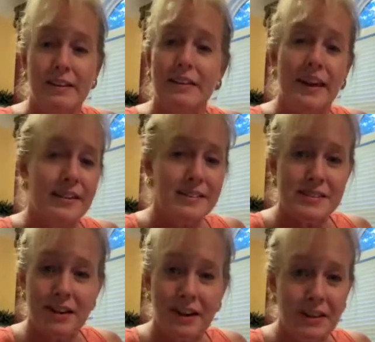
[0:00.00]
That does
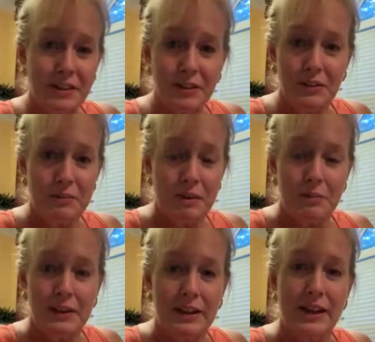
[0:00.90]
not include
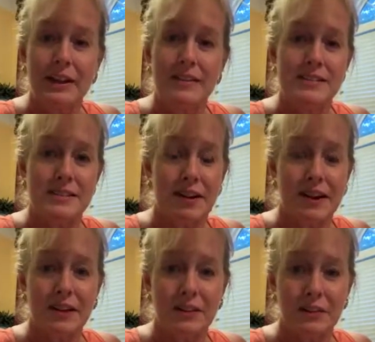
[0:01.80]
women and it does not
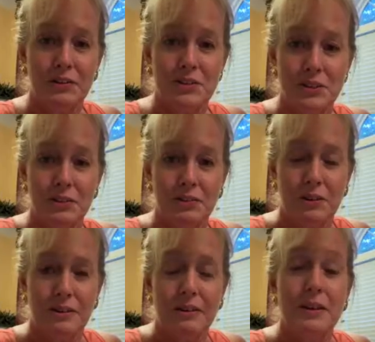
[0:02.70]
include
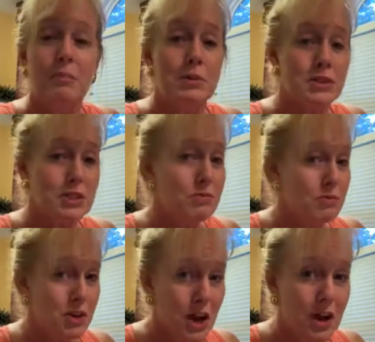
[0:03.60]
children. But you
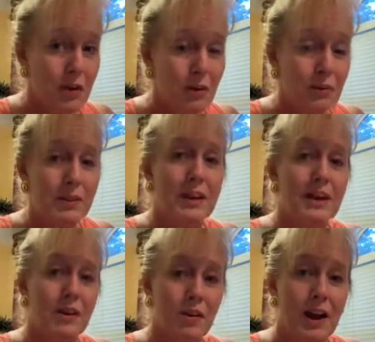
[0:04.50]
know that in
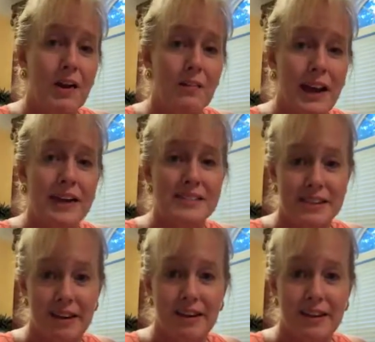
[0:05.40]
a crowd that
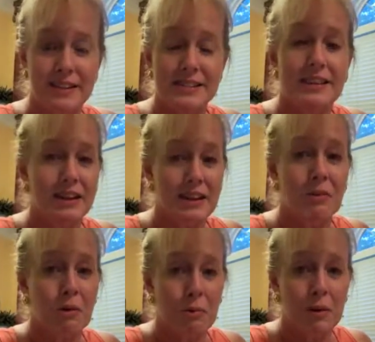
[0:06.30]
size, that there
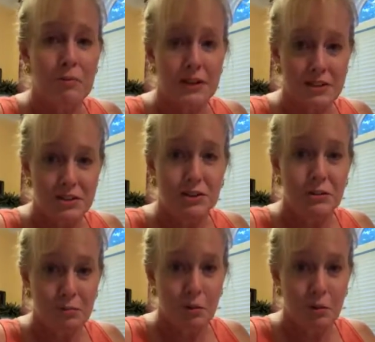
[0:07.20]
were women and children